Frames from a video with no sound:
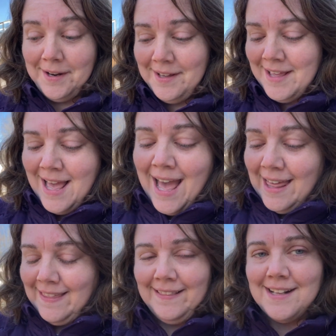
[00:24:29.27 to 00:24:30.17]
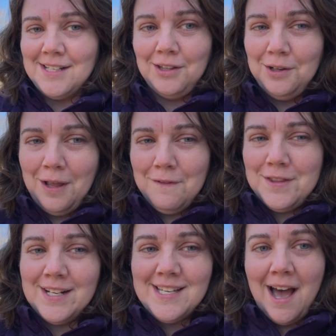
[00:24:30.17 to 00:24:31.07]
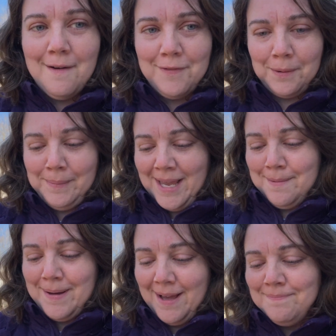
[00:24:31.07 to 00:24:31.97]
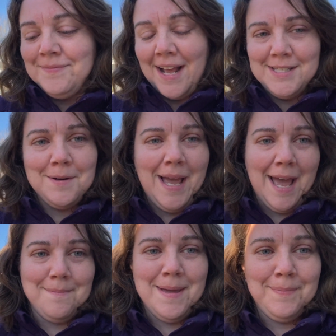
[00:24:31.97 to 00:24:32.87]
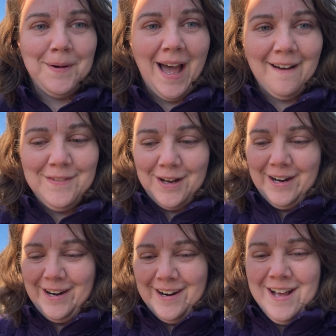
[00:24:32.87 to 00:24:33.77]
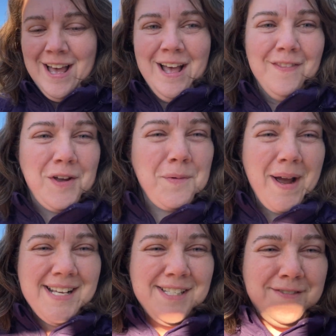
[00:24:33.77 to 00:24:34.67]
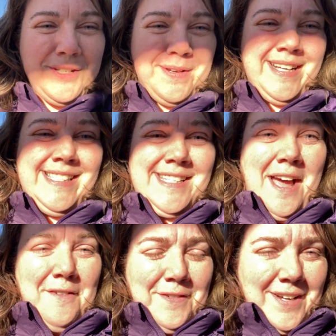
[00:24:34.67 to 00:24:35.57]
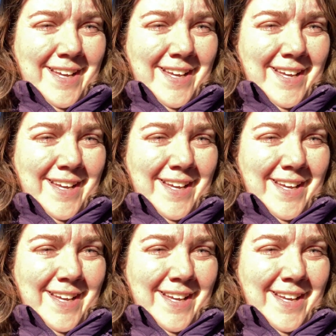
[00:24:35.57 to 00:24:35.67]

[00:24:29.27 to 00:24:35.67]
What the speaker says: I think that's a little over the top for me, but that's okay. People have their ways of doing stuff.